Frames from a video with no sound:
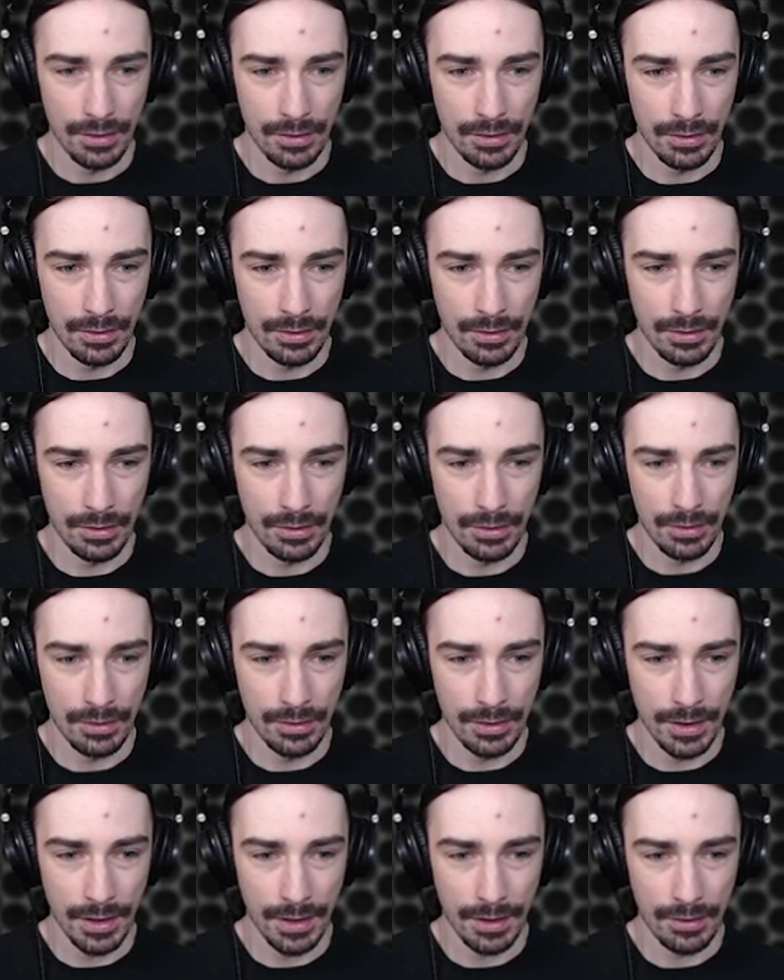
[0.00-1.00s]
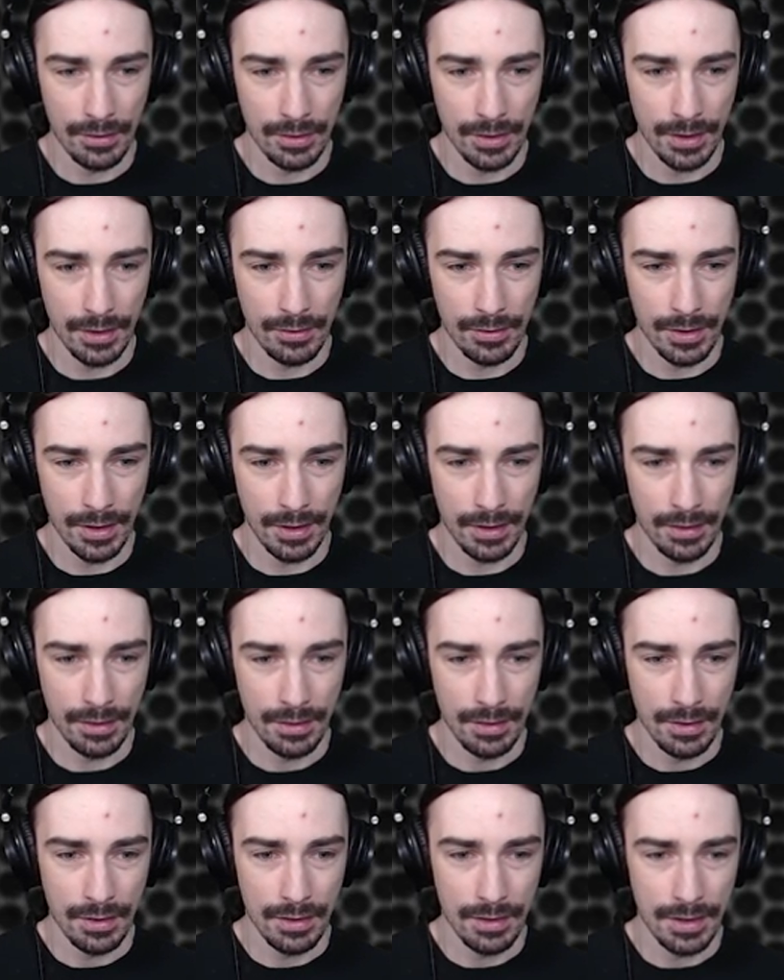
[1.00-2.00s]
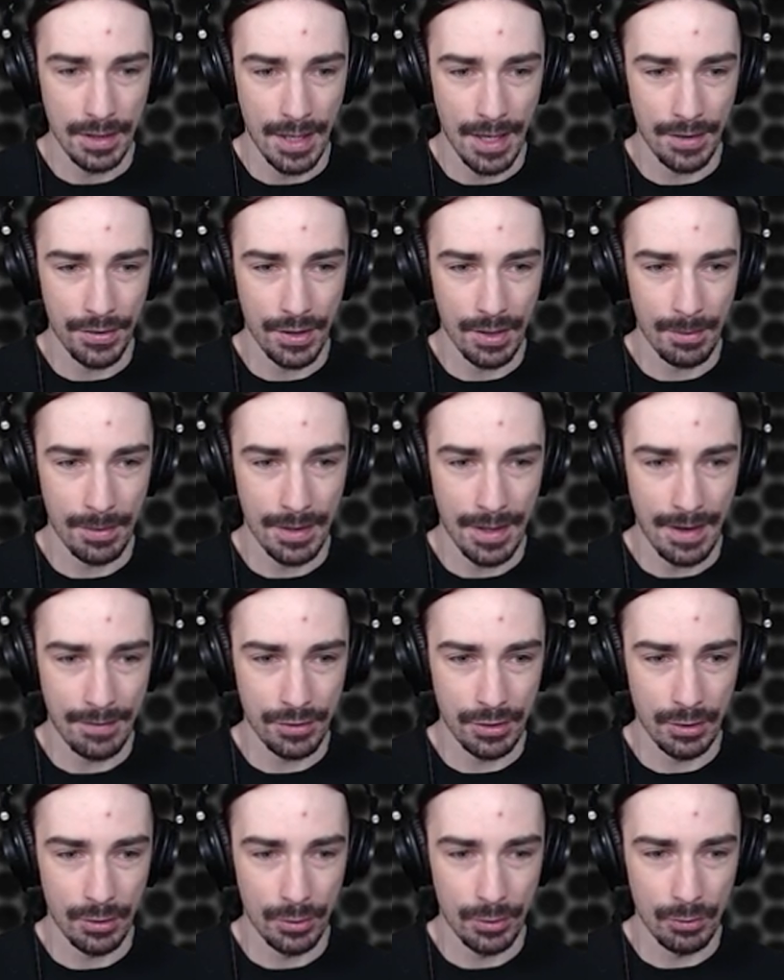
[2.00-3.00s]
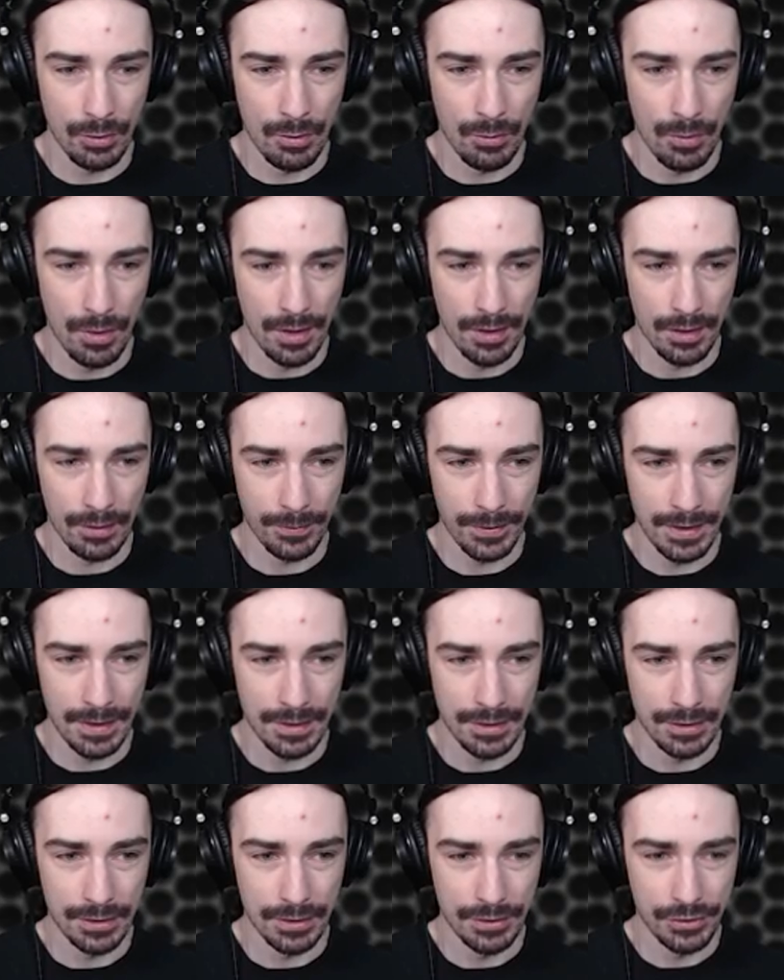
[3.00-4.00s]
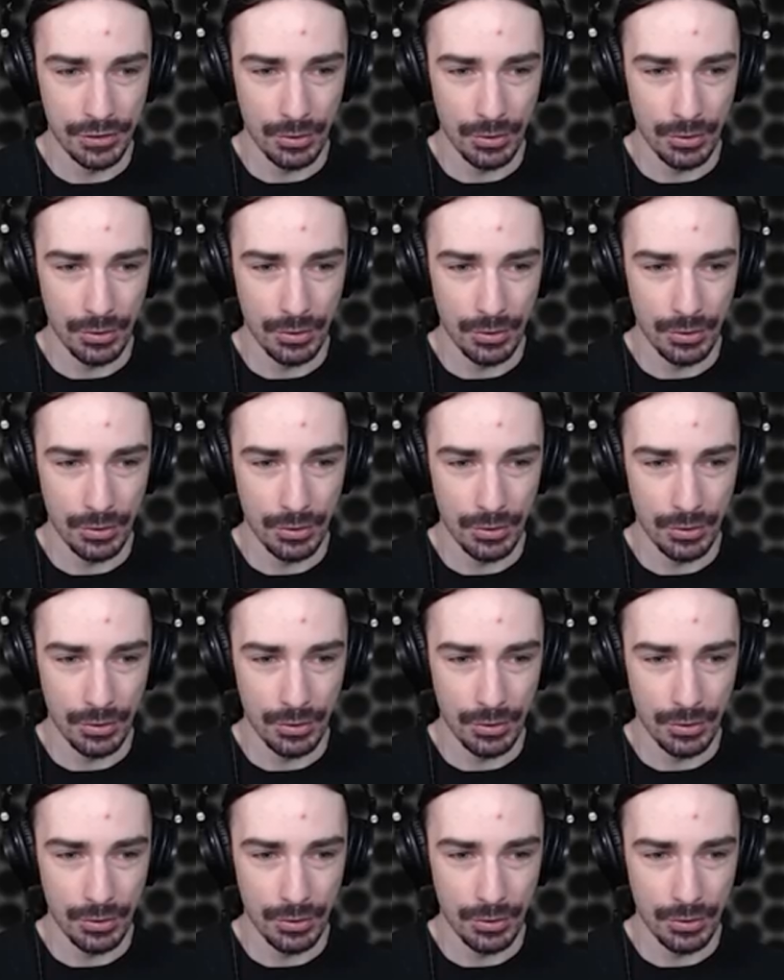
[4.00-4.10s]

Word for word: Okay, okay, okay. Yeah, I think I'm gonna have to go to a water vehicle.